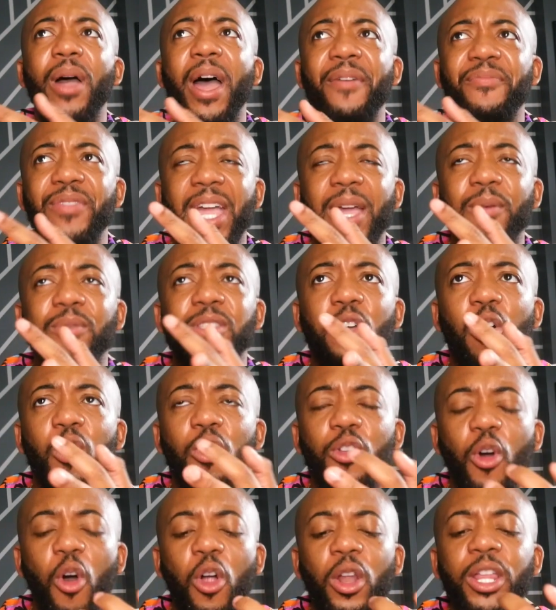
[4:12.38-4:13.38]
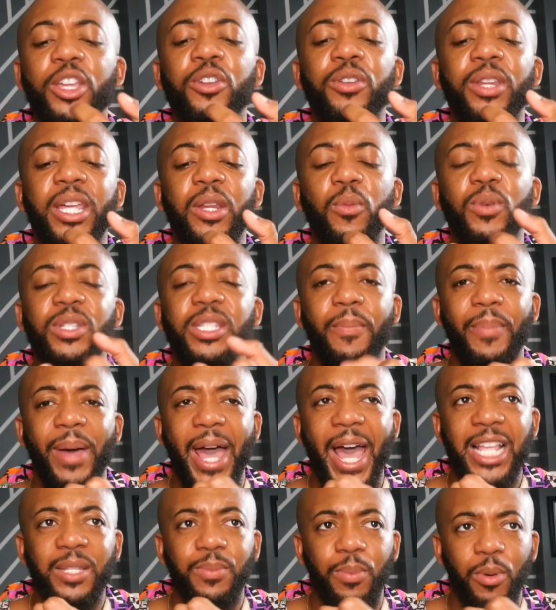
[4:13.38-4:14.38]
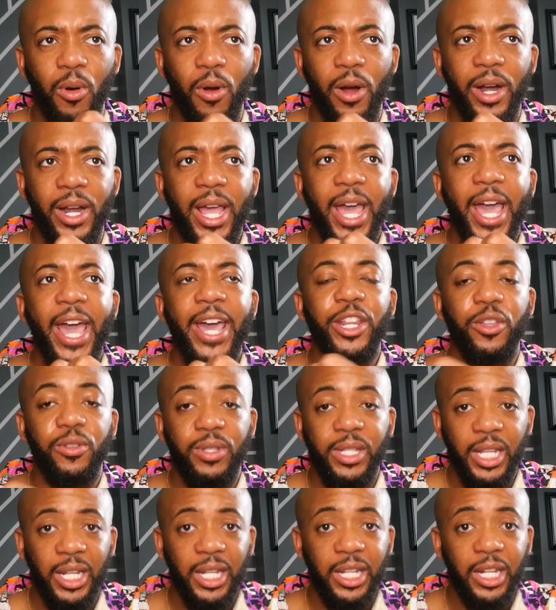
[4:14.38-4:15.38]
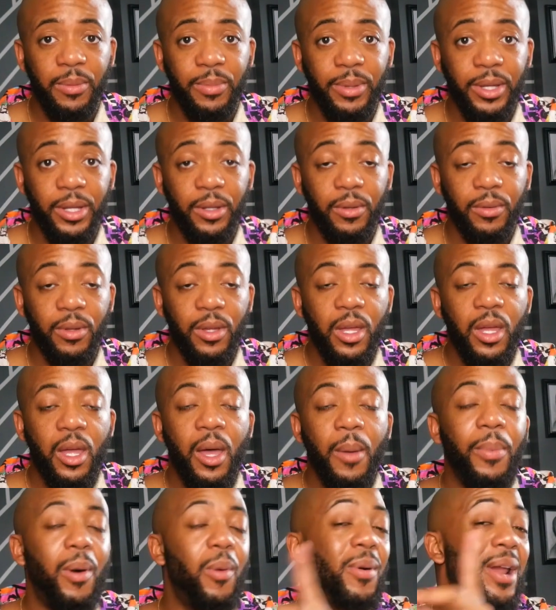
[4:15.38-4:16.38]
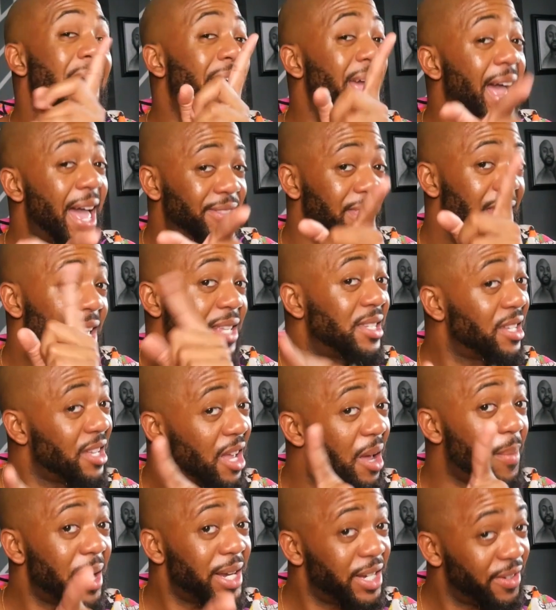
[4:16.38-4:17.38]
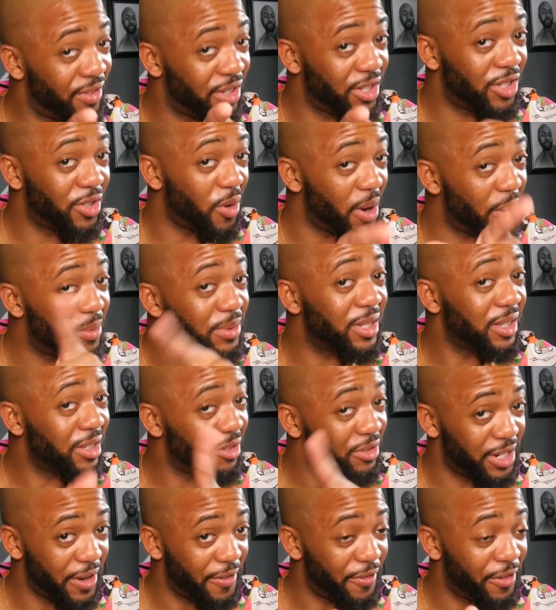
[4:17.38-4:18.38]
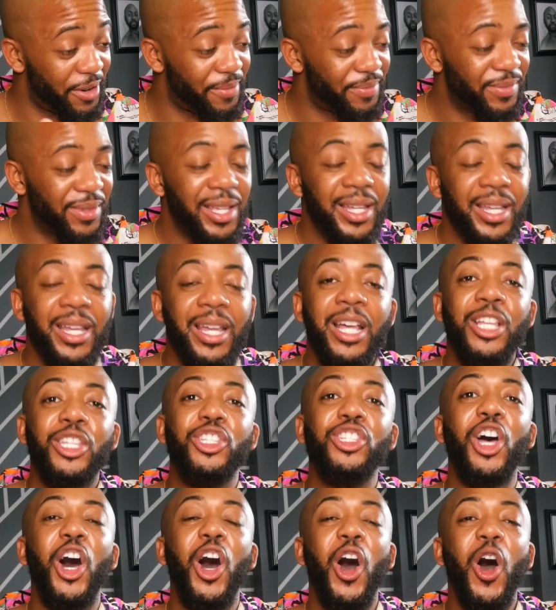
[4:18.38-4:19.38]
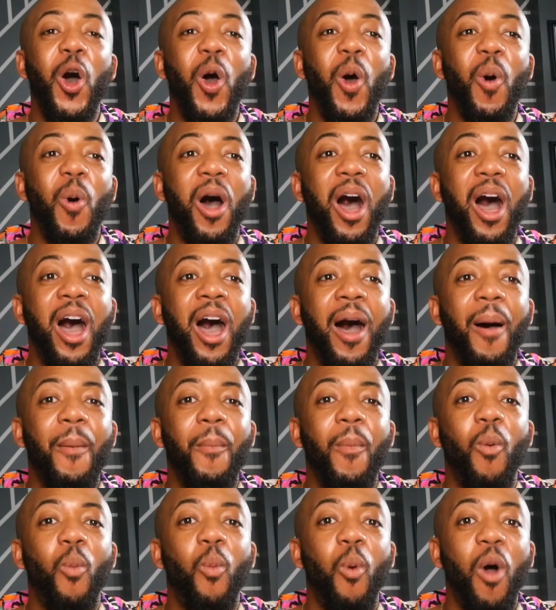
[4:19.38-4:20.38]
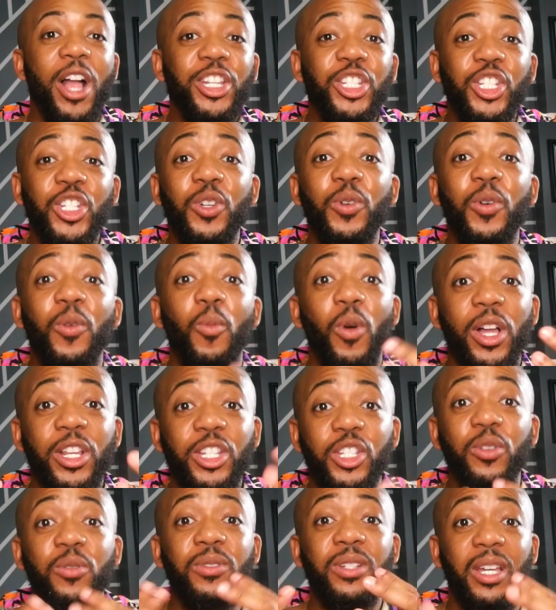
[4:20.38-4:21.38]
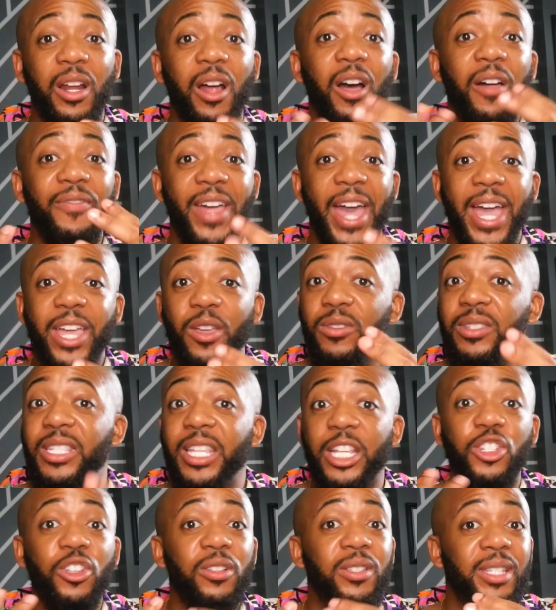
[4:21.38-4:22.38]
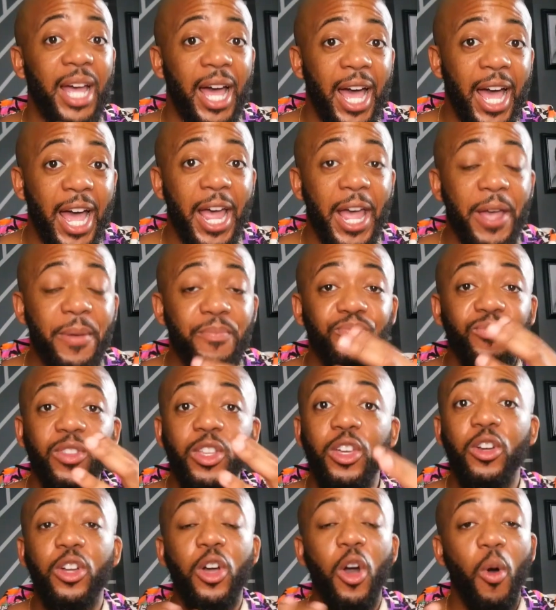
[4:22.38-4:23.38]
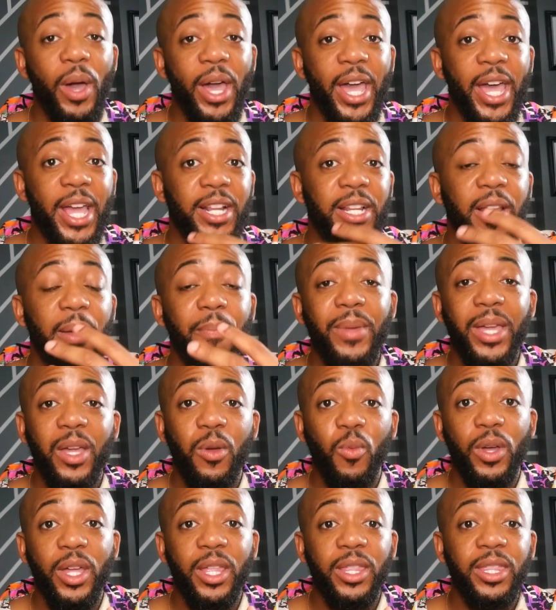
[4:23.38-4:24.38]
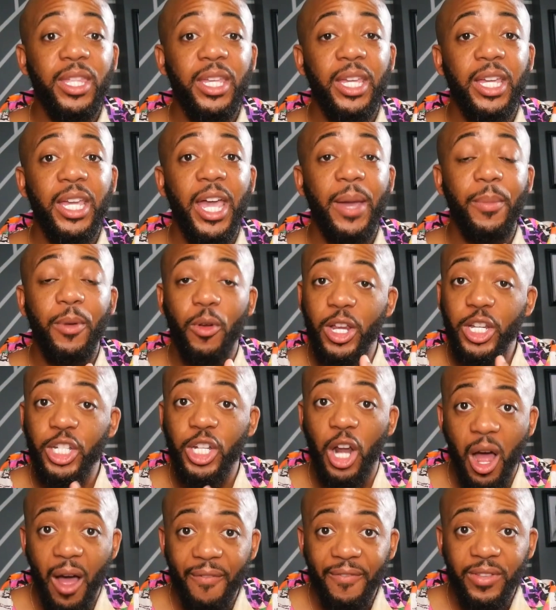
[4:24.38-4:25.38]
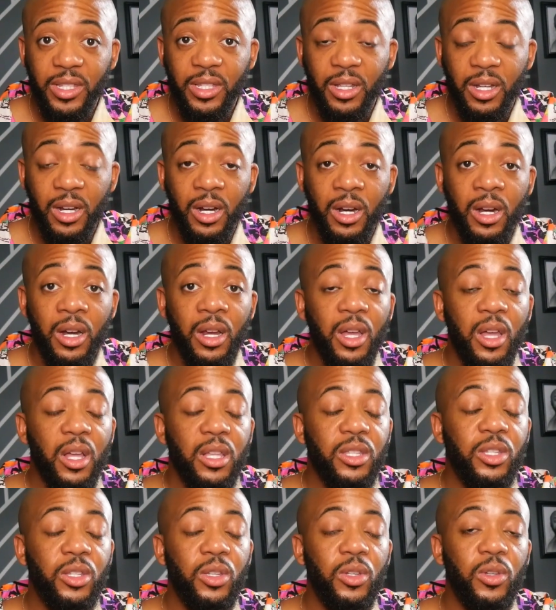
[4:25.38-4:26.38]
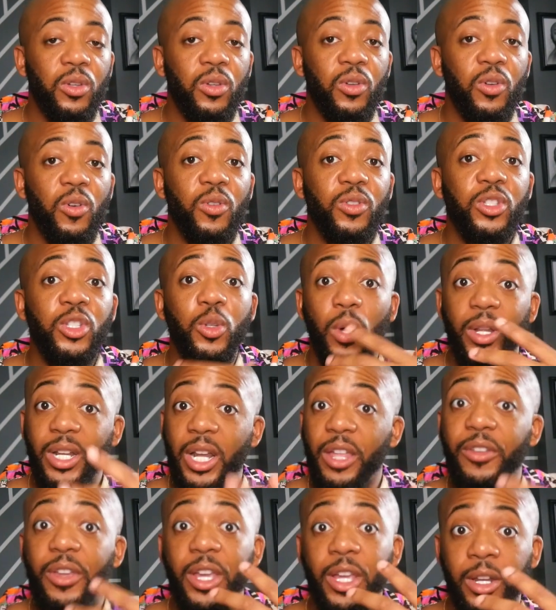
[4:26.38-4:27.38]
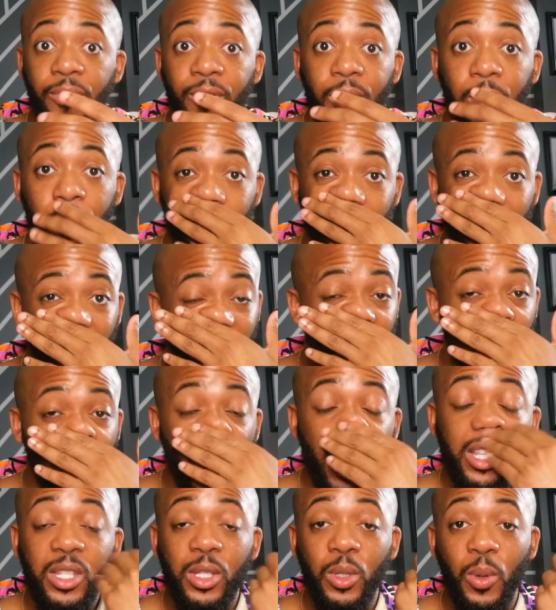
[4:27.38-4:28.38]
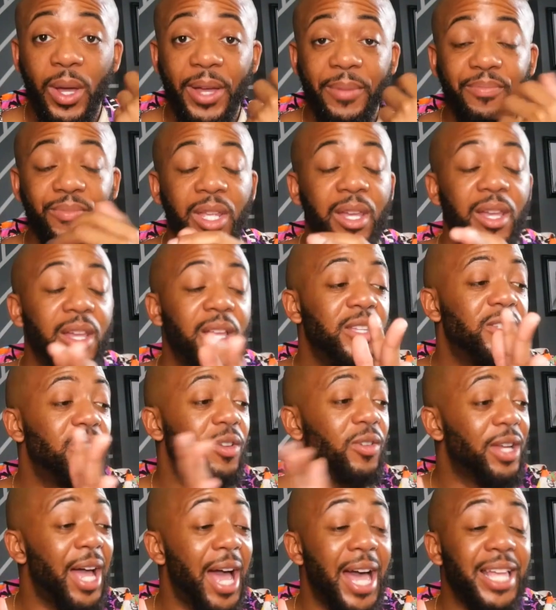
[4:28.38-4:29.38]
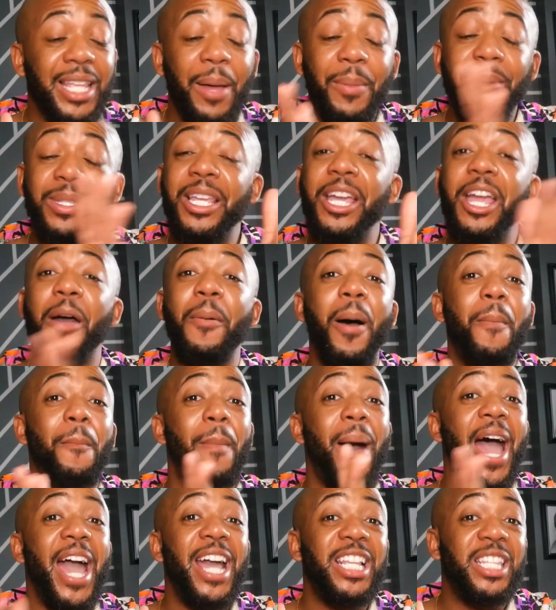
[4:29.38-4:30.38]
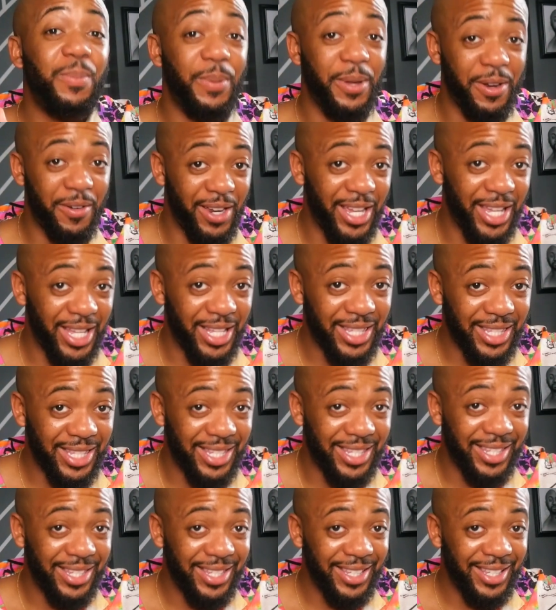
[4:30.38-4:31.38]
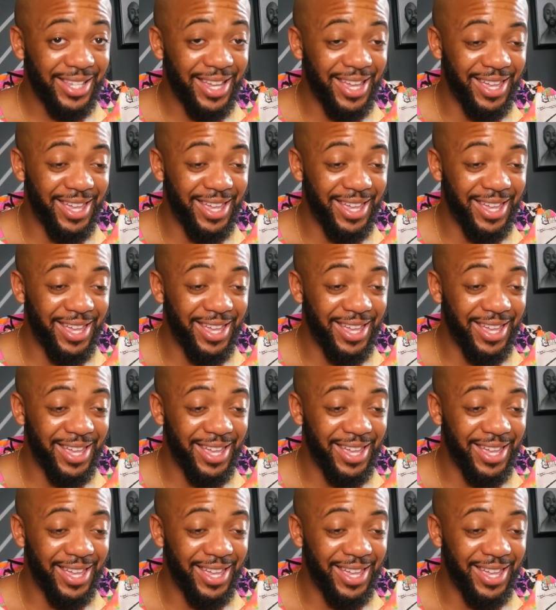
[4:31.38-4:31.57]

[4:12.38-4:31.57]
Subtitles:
think it was only you needed was a passport and a utility bill. But when I got there, I'll tell y'all my different story. It was a little different. So once you've done all that, you'll set your time. You'll go in, meet with the immigration officer to do another interview in regards to it. So guys, I'm gonna tell you about my experience.